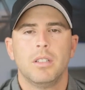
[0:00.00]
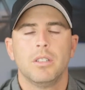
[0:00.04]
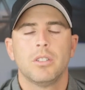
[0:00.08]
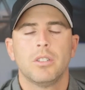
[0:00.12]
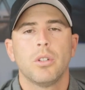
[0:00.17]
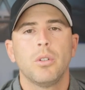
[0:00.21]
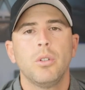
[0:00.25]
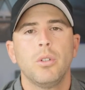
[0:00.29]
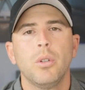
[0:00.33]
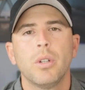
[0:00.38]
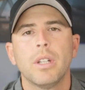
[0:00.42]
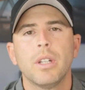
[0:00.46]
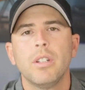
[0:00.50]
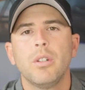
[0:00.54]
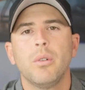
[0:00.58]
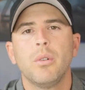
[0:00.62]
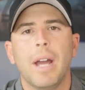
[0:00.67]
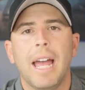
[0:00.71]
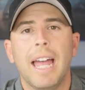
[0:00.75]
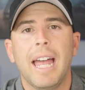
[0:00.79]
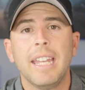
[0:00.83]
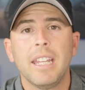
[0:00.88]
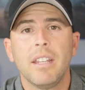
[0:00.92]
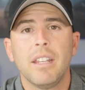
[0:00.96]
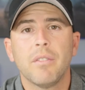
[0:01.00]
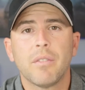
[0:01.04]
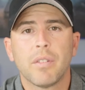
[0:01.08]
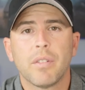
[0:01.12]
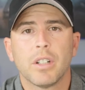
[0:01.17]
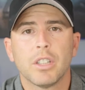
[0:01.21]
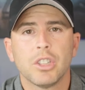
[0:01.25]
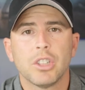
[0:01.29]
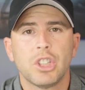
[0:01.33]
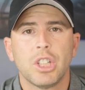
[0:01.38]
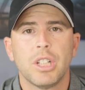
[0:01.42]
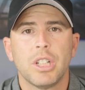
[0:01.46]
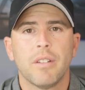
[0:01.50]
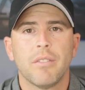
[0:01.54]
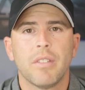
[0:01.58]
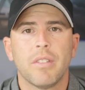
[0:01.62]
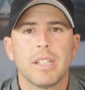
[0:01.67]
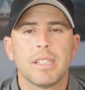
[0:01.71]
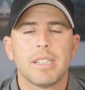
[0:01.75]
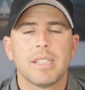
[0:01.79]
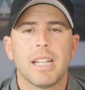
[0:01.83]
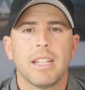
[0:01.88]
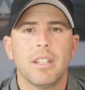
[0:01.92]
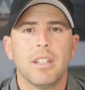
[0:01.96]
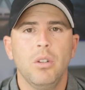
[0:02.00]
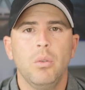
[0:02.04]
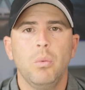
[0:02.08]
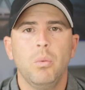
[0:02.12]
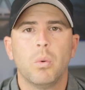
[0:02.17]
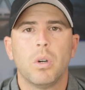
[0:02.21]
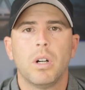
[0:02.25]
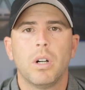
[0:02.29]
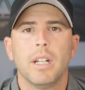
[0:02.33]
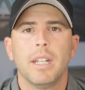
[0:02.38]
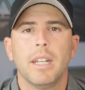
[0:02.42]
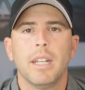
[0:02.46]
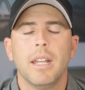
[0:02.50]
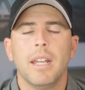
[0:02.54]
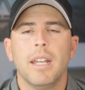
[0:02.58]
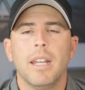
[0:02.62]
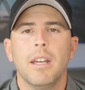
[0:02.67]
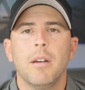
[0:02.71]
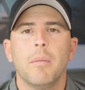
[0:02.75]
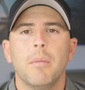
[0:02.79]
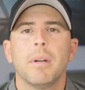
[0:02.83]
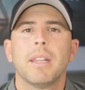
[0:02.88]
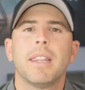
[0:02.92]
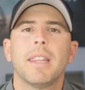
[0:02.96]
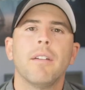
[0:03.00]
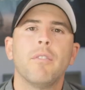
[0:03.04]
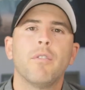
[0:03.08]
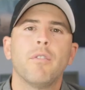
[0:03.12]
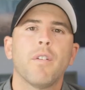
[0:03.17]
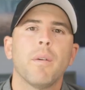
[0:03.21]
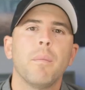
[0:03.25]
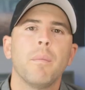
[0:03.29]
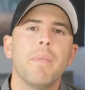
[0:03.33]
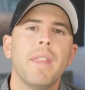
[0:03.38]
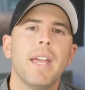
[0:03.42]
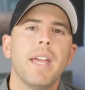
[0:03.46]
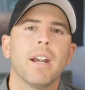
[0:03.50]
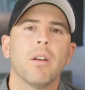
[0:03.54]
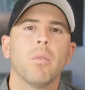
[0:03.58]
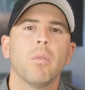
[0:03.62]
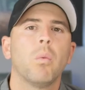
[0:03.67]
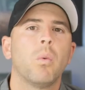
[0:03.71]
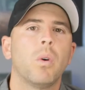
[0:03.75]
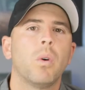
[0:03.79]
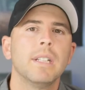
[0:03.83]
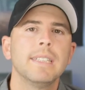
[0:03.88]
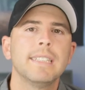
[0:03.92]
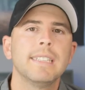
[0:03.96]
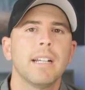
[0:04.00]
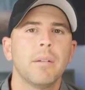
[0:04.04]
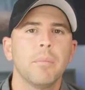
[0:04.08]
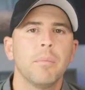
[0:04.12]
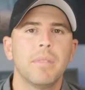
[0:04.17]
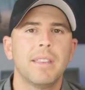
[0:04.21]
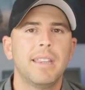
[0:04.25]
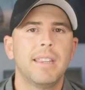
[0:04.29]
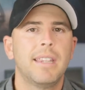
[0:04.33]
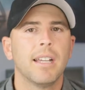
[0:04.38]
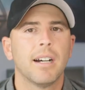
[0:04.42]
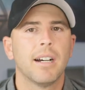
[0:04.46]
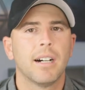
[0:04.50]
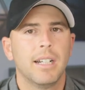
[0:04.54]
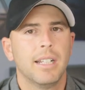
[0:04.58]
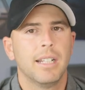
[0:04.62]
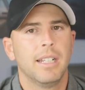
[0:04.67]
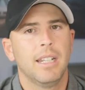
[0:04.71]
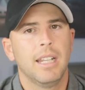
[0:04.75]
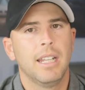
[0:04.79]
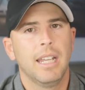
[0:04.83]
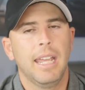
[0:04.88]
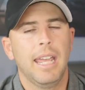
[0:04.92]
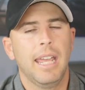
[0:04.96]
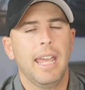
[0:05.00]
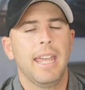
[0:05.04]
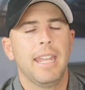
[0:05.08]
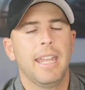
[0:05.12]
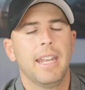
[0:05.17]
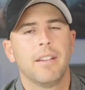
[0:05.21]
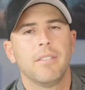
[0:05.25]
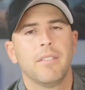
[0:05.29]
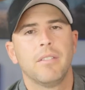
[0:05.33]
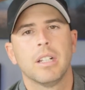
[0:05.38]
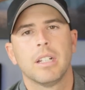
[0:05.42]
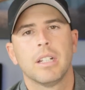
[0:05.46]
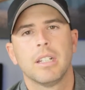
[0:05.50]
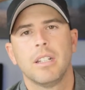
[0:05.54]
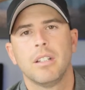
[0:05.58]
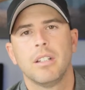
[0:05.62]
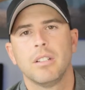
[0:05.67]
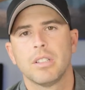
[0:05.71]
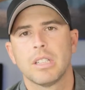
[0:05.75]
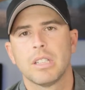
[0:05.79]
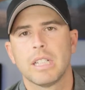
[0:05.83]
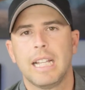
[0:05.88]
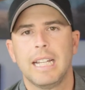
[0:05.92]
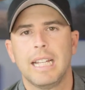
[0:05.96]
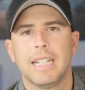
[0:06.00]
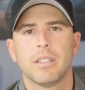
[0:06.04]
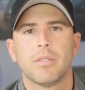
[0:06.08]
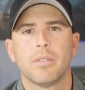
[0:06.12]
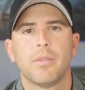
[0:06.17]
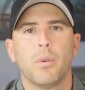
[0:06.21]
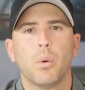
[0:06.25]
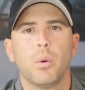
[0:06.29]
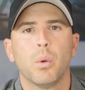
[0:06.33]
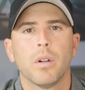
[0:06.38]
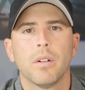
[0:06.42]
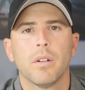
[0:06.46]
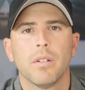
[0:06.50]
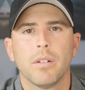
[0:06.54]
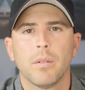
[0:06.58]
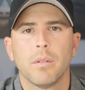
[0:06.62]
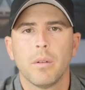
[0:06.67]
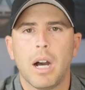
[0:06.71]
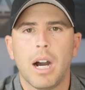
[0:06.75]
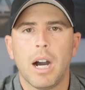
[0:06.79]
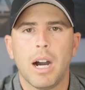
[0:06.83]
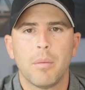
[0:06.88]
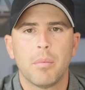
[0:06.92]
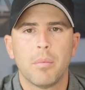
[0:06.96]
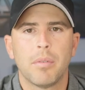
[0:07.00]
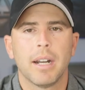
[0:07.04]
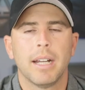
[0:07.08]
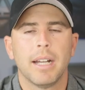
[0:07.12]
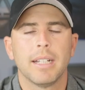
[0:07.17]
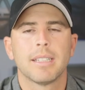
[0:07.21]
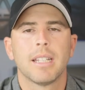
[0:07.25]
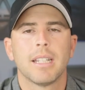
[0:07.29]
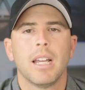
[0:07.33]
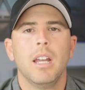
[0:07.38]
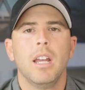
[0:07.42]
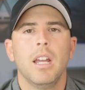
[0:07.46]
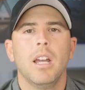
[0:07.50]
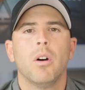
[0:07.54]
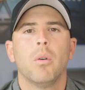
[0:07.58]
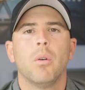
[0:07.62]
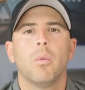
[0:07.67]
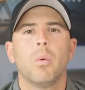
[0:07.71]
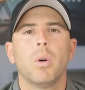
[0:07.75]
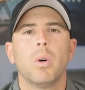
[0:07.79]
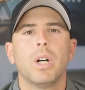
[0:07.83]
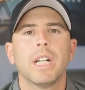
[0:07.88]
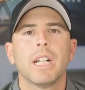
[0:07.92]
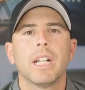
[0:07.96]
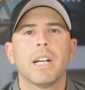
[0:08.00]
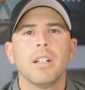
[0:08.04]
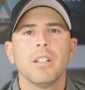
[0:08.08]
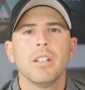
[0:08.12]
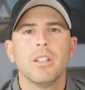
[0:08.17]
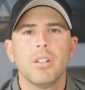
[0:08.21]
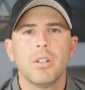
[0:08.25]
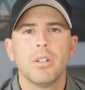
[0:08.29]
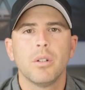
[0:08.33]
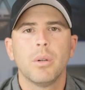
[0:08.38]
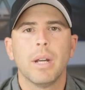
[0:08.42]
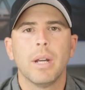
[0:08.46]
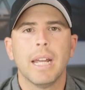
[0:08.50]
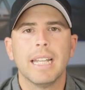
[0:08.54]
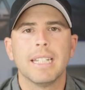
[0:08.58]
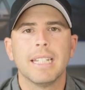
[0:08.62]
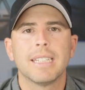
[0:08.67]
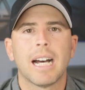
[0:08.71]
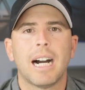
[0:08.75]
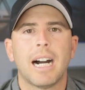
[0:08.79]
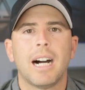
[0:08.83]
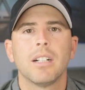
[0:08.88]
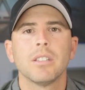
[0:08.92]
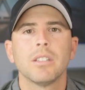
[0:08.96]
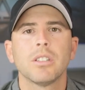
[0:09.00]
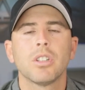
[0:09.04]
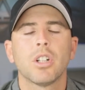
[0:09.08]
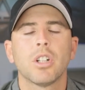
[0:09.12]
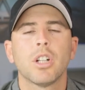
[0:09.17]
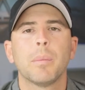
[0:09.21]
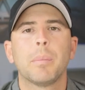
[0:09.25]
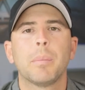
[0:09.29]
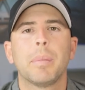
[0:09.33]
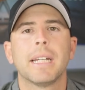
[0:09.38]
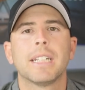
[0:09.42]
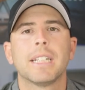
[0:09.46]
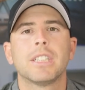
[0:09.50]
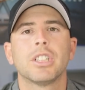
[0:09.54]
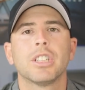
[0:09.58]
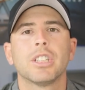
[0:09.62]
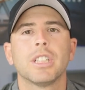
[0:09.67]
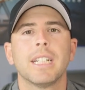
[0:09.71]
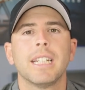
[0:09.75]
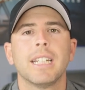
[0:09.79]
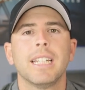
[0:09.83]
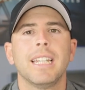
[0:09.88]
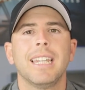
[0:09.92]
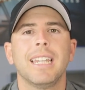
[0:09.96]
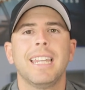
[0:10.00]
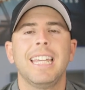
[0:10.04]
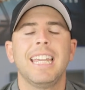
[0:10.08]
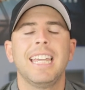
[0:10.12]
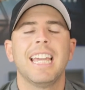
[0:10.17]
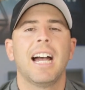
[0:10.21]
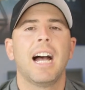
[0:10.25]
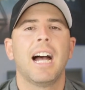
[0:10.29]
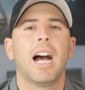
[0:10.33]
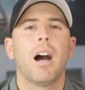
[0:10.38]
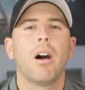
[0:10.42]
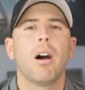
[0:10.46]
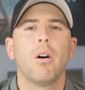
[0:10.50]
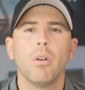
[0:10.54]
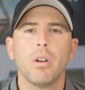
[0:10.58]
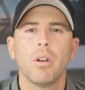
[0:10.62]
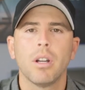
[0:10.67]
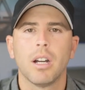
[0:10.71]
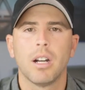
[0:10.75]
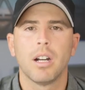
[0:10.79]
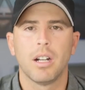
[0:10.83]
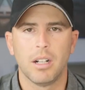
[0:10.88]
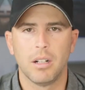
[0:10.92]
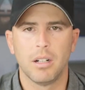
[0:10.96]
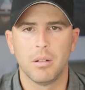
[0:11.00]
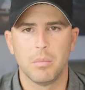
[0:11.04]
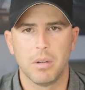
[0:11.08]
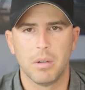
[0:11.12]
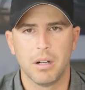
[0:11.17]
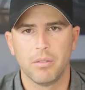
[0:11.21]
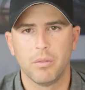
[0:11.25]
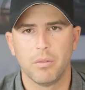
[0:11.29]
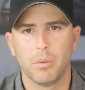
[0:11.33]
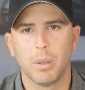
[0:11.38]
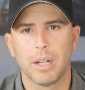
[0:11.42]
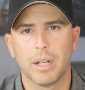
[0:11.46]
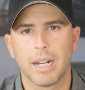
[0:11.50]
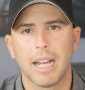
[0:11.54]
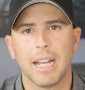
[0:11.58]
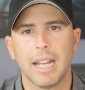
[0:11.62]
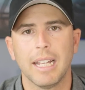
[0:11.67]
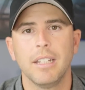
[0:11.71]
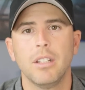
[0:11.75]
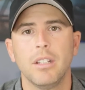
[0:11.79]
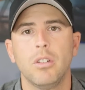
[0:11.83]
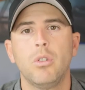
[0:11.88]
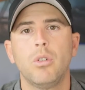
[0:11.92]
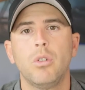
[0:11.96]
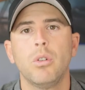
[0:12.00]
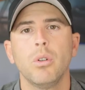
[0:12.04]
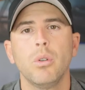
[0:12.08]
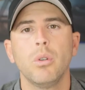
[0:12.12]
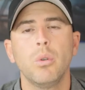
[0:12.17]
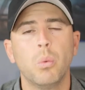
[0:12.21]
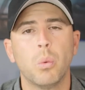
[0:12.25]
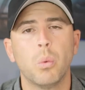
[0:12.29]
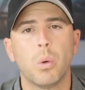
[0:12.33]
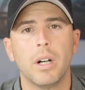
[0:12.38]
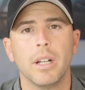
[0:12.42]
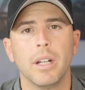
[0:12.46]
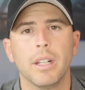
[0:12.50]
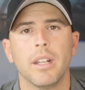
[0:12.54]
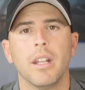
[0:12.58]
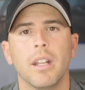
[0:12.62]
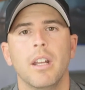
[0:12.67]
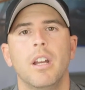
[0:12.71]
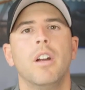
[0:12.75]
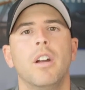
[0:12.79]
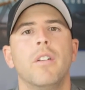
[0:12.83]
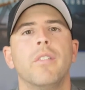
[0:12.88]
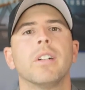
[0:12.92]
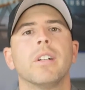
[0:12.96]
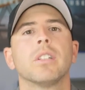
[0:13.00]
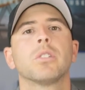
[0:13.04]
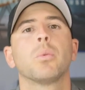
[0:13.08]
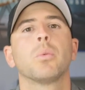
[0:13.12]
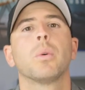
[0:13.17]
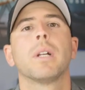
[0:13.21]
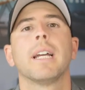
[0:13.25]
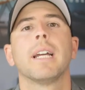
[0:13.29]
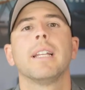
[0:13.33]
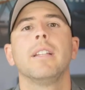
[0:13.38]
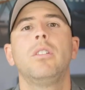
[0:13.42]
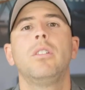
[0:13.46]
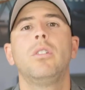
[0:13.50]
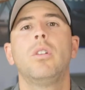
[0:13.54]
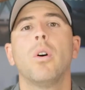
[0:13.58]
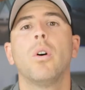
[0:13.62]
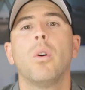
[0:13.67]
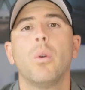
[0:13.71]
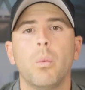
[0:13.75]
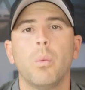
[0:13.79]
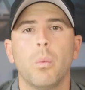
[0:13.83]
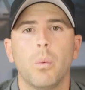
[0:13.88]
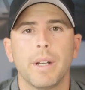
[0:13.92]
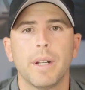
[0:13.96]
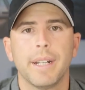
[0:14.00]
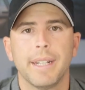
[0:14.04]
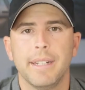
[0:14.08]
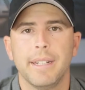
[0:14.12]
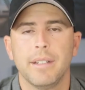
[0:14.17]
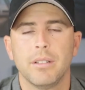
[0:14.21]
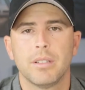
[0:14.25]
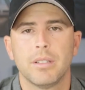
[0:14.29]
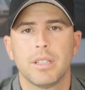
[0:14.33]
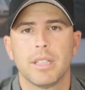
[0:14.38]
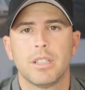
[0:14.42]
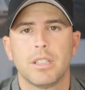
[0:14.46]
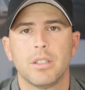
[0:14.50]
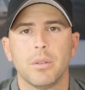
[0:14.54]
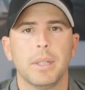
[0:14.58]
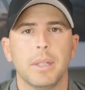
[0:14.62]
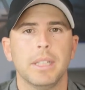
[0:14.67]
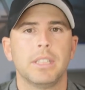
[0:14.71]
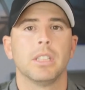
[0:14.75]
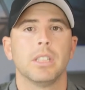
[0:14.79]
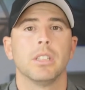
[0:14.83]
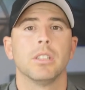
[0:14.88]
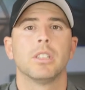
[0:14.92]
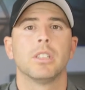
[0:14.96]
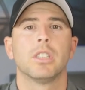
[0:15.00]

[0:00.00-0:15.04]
So you can do any version of this that you want, but then from there, once I'm done and I've done those last four ha breaths, what I'll do is I'll start picturing the outcome of what I do want versus what I don't want in those situations.